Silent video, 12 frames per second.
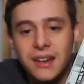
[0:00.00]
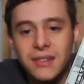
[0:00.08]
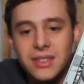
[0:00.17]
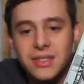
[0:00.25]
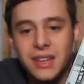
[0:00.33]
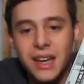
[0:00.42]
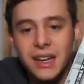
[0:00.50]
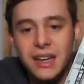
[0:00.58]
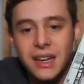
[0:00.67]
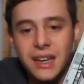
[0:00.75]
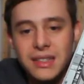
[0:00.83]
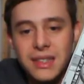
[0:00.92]
is like
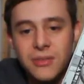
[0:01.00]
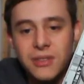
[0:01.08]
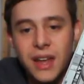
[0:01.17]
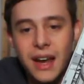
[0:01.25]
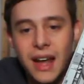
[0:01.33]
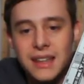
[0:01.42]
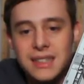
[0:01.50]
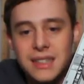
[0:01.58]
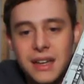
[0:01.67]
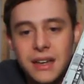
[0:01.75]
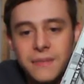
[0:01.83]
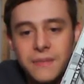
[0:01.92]
it, except for that it has
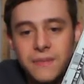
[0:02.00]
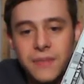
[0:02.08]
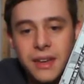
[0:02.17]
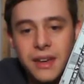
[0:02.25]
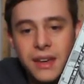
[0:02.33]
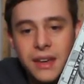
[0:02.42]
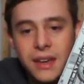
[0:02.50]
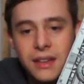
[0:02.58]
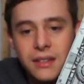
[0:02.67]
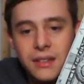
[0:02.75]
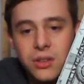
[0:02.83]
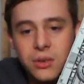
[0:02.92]
the
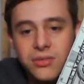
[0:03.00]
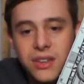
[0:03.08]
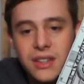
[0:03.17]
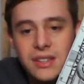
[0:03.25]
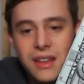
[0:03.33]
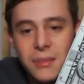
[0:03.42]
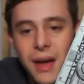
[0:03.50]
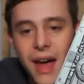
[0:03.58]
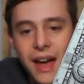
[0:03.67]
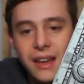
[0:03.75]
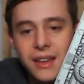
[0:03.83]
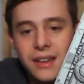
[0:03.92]
little fins on the
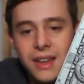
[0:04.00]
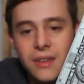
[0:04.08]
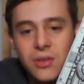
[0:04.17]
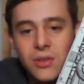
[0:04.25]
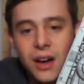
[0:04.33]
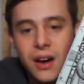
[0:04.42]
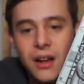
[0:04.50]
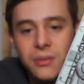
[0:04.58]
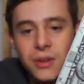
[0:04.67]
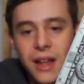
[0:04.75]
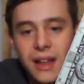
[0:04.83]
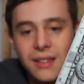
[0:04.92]
back. Like if you cut off
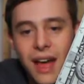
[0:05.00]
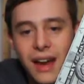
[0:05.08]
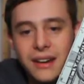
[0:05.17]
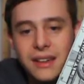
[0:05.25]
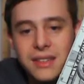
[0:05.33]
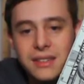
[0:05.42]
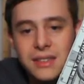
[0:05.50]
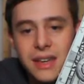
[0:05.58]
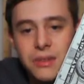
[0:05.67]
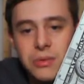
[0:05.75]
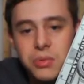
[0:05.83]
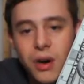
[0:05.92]
where that line is,
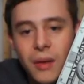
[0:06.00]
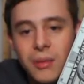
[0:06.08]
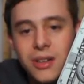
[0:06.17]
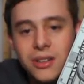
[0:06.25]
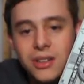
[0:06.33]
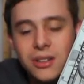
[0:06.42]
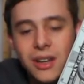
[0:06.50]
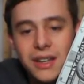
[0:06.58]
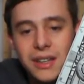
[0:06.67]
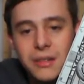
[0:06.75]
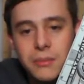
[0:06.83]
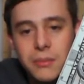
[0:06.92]
it would probably look like
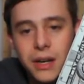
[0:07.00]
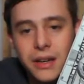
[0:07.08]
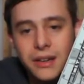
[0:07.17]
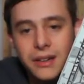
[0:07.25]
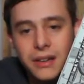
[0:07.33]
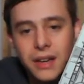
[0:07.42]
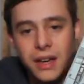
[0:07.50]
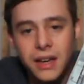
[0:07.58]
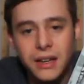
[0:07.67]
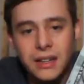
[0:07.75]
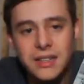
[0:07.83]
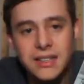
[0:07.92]
it, but
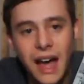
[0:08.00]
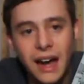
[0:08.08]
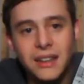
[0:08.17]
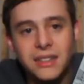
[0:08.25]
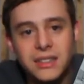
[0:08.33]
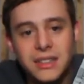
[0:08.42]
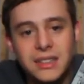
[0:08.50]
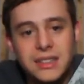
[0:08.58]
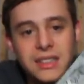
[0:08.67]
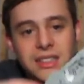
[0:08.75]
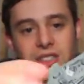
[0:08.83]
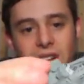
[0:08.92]
this kind of looks like the
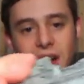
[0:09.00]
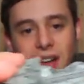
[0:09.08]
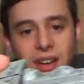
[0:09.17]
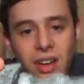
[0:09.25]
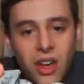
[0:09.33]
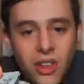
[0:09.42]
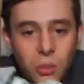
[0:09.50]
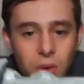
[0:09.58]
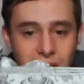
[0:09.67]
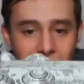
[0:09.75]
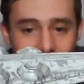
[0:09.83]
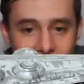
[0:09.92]
Siege Dreadnought. The one
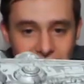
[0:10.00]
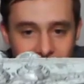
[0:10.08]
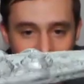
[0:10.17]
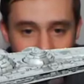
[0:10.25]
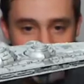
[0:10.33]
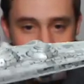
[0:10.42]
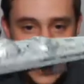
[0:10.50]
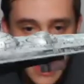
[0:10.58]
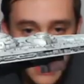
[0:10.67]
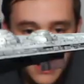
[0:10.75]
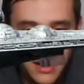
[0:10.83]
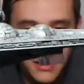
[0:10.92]
thing I like too is
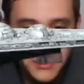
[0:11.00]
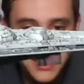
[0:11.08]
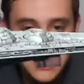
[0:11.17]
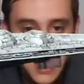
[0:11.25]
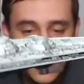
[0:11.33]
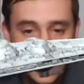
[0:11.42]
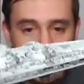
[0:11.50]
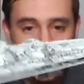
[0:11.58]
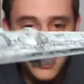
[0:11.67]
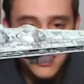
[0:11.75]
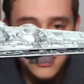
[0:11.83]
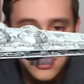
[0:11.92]
that it's not like a
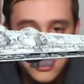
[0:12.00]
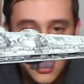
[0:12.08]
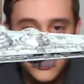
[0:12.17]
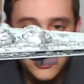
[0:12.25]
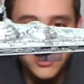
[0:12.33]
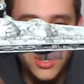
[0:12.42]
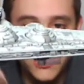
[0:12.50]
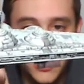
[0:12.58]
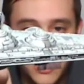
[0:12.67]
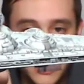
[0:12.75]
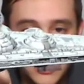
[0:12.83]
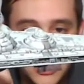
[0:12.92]
regular Star Destroyer
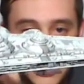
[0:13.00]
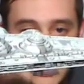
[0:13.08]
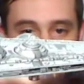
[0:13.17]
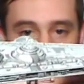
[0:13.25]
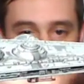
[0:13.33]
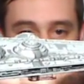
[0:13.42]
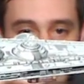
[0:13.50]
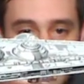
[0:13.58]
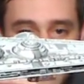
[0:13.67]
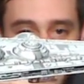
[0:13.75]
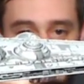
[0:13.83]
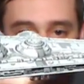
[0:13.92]
where it just slants
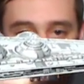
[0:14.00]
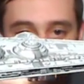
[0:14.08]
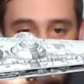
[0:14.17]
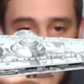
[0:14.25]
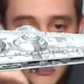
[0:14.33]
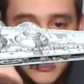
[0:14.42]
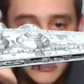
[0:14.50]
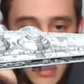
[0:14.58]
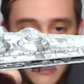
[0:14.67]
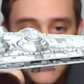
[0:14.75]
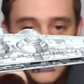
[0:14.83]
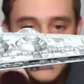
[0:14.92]
up. You actually
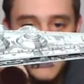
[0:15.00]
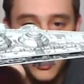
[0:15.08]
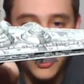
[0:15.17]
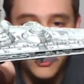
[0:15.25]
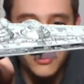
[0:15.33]
have this part